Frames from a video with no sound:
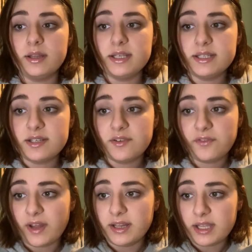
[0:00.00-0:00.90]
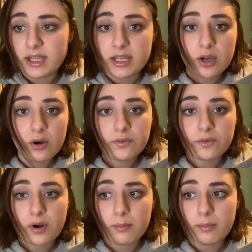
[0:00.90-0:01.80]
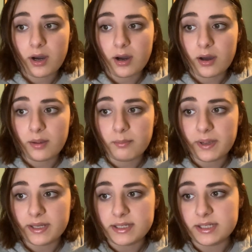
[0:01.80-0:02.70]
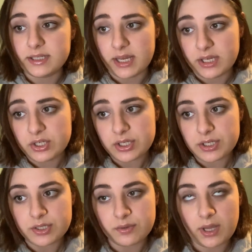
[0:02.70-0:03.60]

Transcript: These defend the ego from impending dangers,